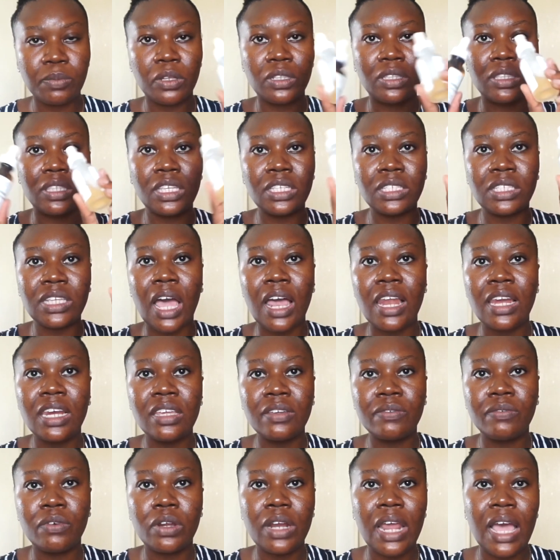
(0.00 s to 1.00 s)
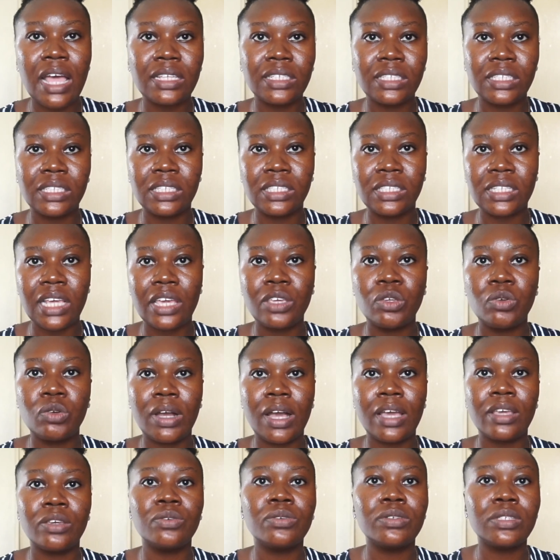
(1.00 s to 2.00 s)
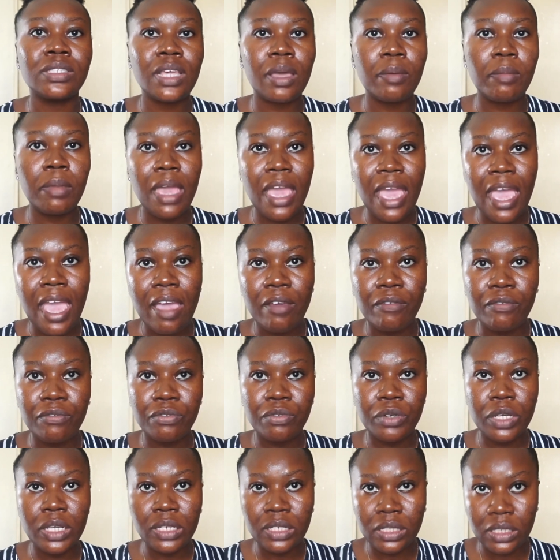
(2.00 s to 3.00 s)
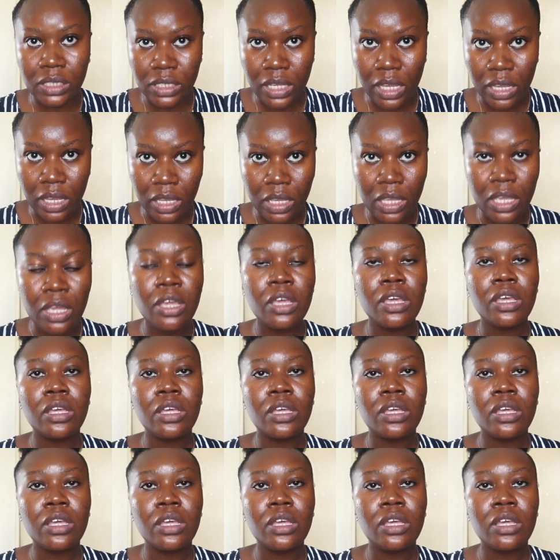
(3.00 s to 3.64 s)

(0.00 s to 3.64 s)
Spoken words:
But these are leave-on acids, and you can use them every day.